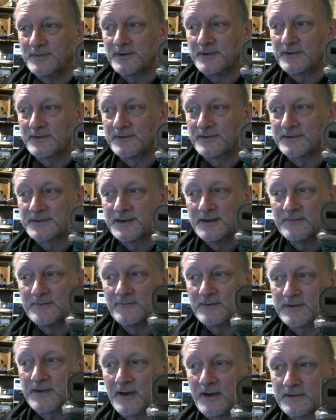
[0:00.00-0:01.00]
because
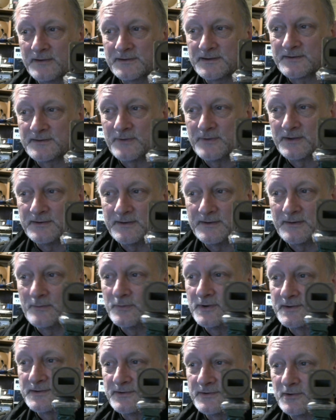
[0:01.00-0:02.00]
regardless of whether I'm
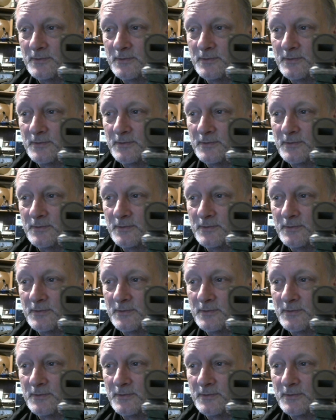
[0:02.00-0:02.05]
using